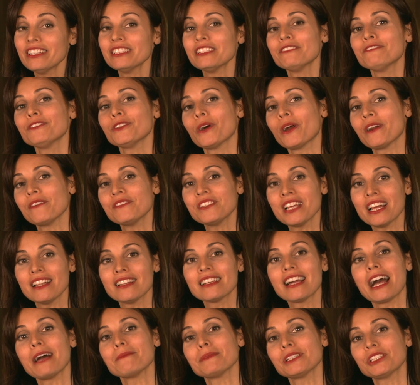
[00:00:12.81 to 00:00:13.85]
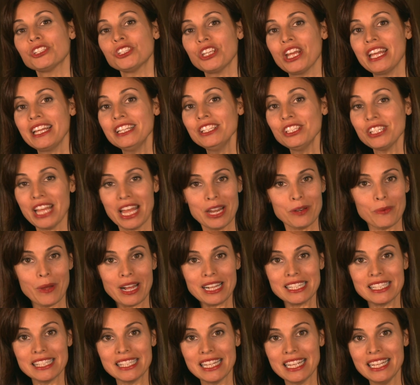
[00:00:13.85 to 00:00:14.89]
on the floor of Telecom Exchange
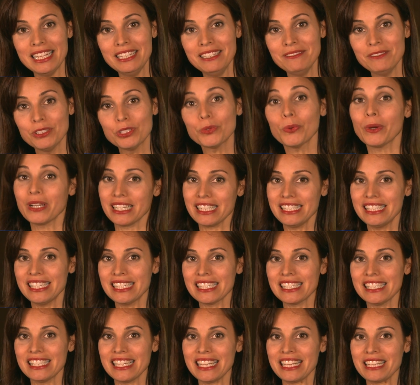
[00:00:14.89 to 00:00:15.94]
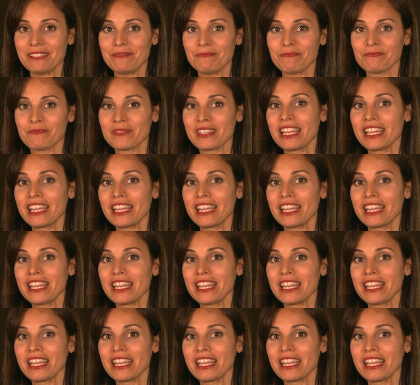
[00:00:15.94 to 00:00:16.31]
NYC 2016.